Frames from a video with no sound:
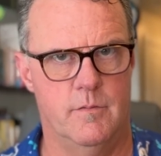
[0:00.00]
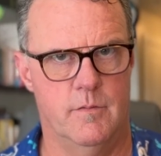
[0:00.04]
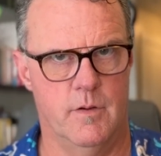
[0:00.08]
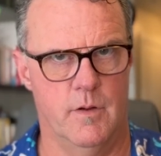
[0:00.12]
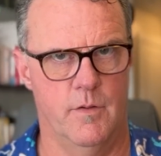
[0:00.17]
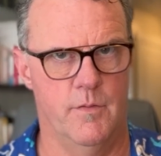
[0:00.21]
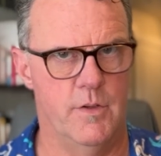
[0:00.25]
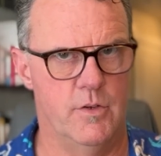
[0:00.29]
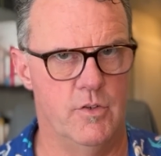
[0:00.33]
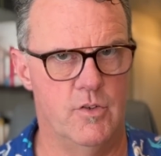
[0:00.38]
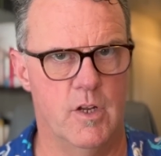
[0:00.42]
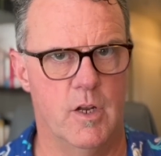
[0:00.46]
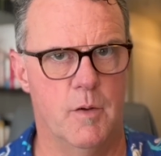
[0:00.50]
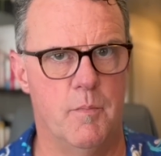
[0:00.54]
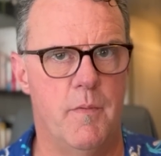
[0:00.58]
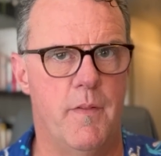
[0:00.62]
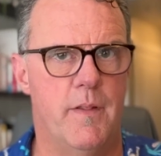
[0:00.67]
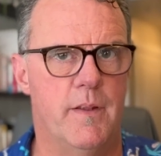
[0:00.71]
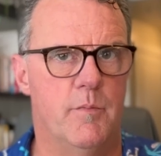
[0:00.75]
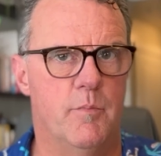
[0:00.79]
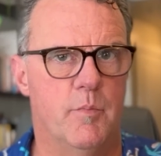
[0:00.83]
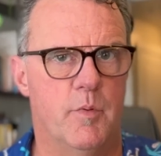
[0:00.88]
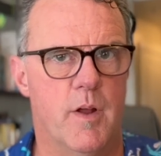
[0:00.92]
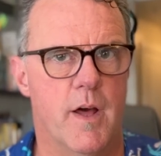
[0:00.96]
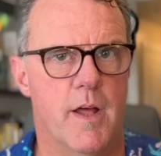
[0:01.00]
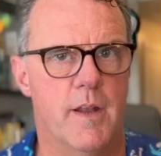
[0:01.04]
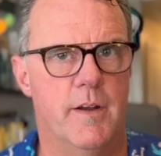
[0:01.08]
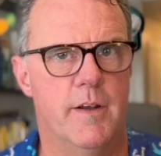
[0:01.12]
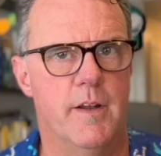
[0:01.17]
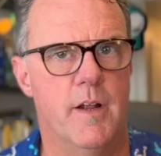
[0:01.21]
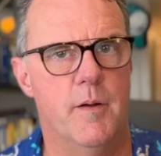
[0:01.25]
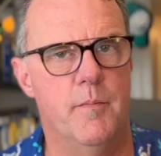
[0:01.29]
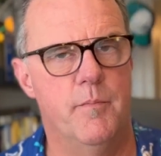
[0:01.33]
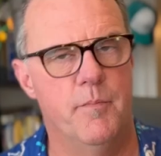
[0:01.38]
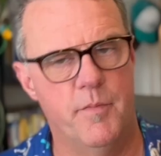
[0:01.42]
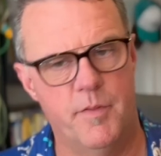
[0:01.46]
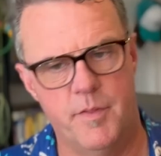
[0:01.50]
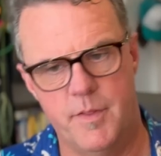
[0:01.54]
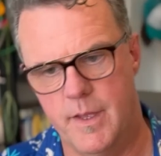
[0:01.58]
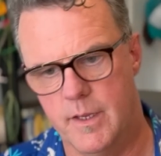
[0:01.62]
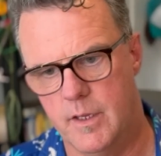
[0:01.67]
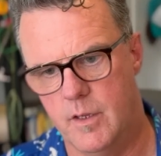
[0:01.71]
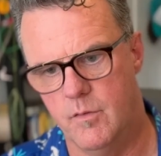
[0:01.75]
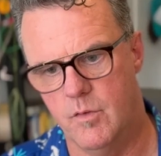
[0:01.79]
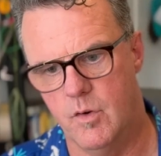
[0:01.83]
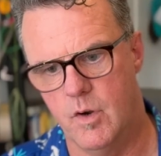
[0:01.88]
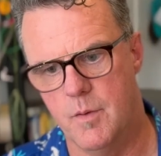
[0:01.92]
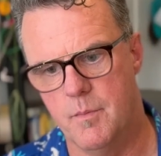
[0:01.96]
the gentleman that brought it up, thank
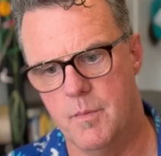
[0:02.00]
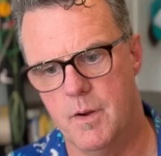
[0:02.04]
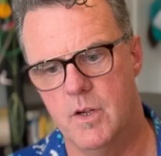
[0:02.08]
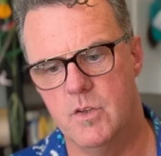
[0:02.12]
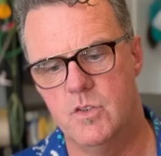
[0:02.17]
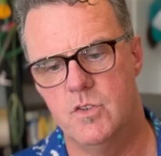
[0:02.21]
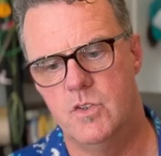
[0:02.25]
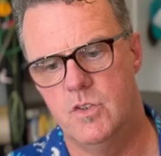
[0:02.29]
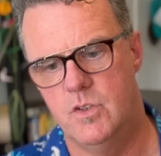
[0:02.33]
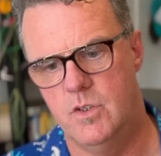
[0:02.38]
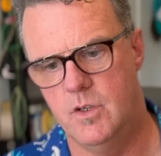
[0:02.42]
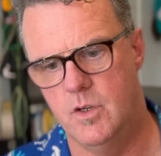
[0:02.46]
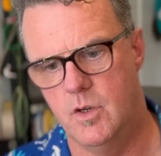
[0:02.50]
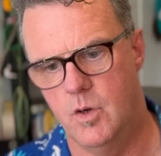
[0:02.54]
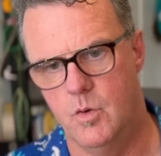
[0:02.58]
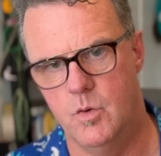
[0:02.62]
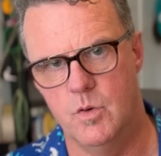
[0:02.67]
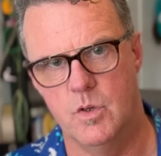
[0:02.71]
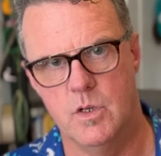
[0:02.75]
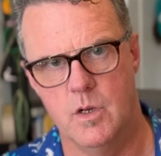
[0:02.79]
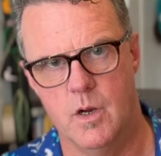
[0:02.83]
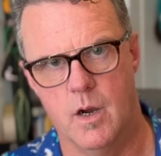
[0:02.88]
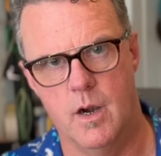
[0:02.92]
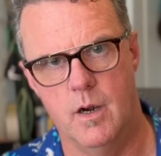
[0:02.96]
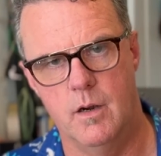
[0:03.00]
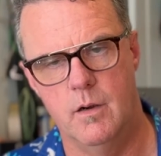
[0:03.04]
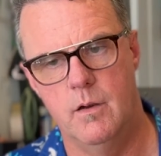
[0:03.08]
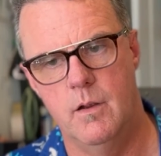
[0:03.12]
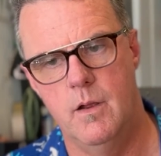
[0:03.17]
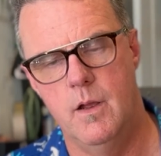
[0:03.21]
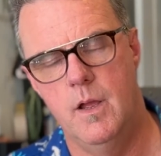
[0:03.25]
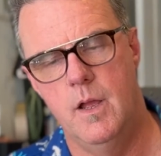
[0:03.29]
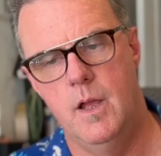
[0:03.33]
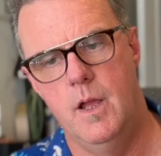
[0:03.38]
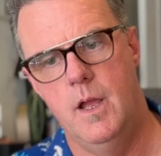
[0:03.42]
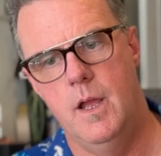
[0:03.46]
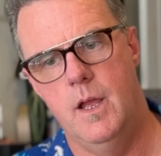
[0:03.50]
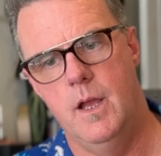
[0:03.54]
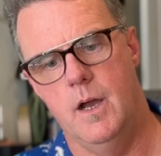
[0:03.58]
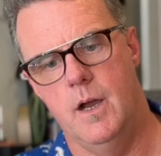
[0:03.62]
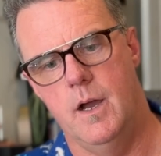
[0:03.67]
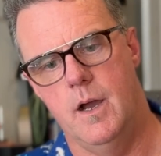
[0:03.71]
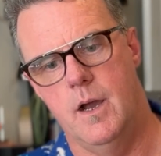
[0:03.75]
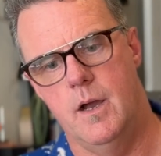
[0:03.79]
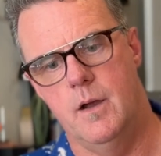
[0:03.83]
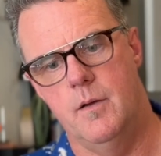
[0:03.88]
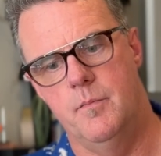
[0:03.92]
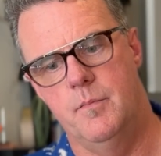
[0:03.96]
you very much. You know who you are.
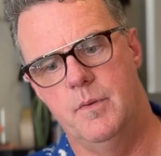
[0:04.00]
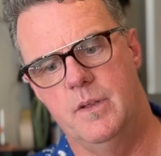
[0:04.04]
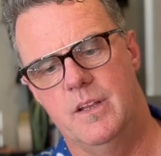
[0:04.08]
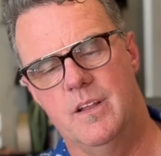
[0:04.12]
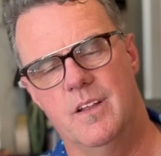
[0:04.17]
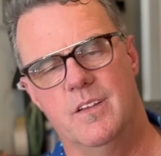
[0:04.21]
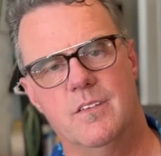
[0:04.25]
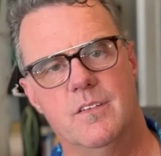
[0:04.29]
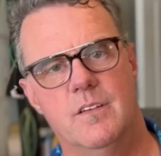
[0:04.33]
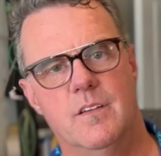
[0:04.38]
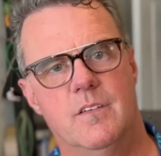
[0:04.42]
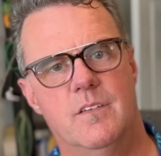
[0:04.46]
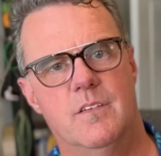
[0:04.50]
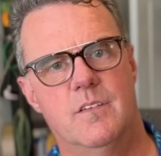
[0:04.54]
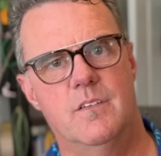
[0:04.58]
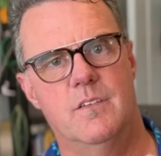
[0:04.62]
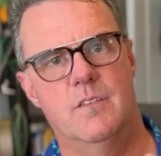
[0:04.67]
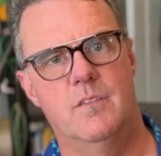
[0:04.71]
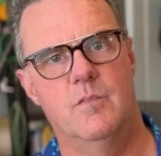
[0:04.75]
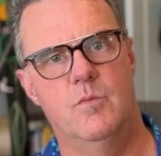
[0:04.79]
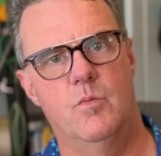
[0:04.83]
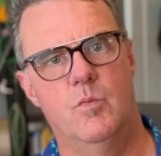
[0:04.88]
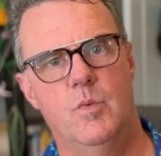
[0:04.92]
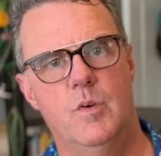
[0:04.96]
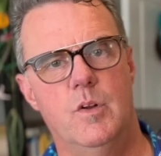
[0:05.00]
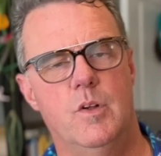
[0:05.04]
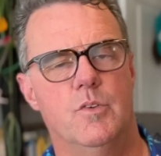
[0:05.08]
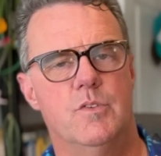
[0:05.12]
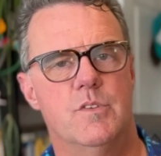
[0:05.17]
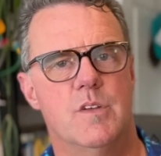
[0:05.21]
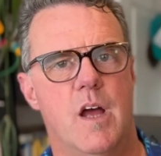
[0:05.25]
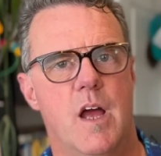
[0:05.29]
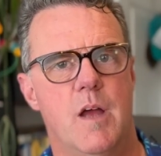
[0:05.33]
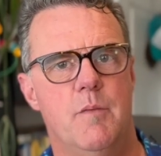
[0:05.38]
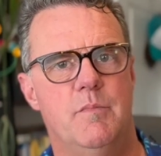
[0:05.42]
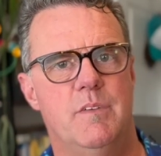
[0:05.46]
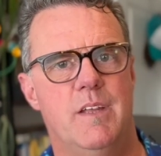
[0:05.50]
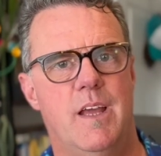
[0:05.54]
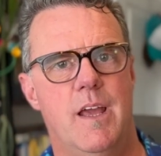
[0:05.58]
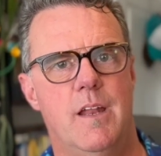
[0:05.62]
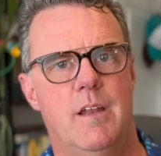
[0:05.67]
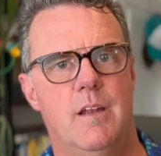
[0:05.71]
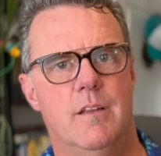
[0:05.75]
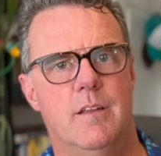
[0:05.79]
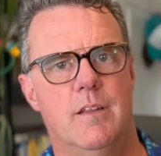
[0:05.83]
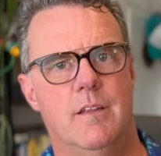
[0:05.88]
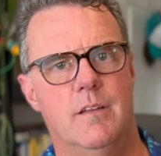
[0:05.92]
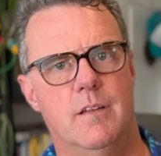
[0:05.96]
Because it's real-time
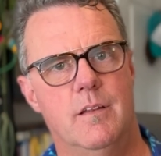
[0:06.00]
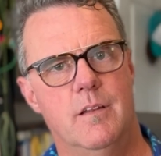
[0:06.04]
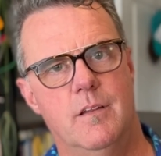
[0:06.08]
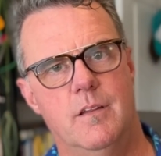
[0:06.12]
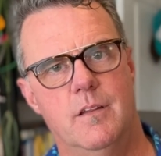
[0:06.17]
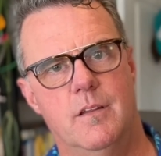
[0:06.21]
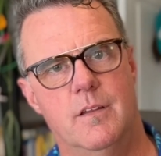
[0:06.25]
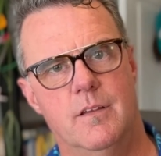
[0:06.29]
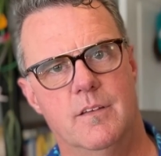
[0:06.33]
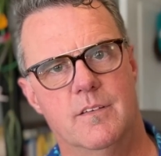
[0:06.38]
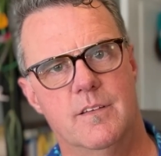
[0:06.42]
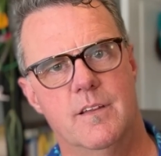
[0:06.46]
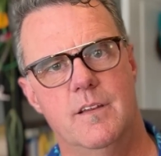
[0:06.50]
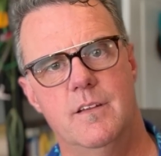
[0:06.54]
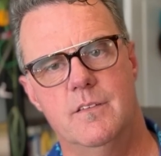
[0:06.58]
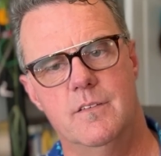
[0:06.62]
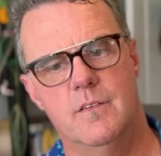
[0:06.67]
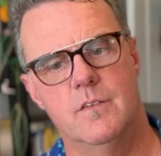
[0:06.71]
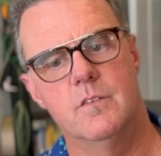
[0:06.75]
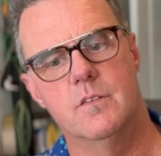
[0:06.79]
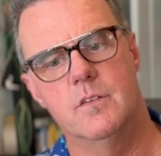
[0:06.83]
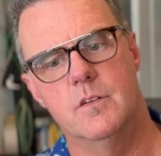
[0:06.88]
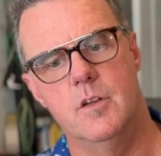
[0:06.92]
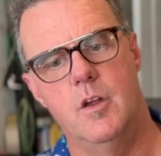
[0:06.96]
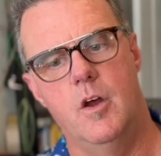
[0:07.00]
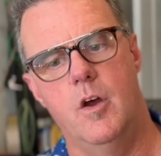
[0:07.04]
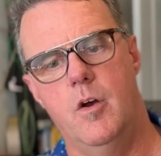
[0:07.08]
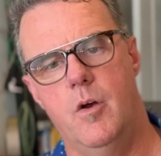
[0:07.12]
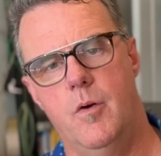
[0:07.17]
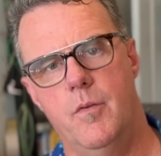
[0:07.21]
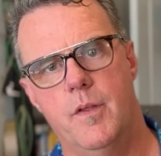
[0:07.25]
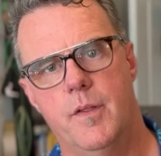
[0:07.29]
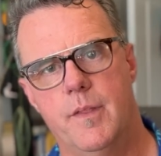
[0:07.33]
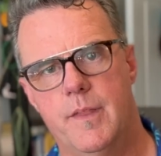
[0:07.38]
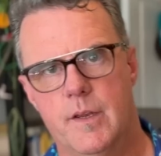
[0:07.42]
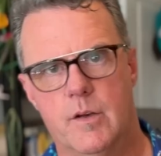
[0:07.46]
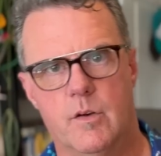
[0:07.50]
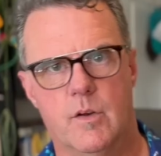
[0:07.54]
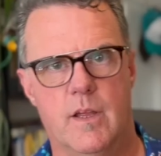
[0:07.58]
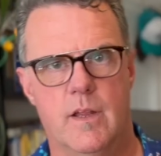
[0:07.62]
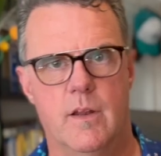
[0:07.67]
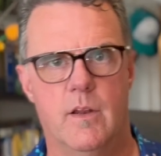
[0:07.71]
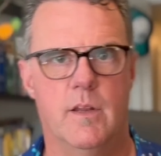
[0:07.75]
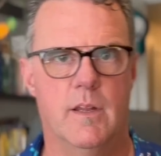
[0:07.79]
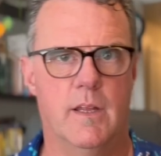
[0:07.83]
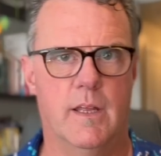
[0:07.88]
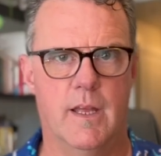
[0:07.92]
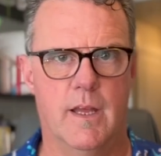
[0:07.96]
data that the citizens know that they're
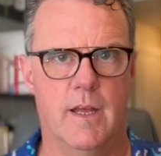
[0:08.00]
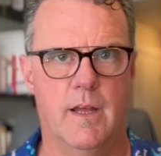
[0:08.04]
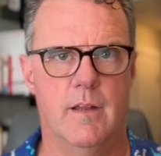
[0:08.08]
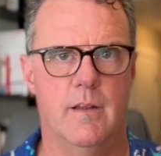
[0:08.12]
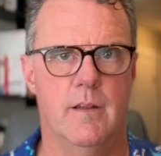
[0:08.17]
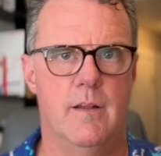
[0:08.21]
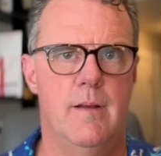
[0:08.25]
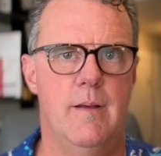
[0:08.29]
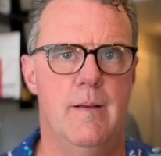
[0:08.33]
going to get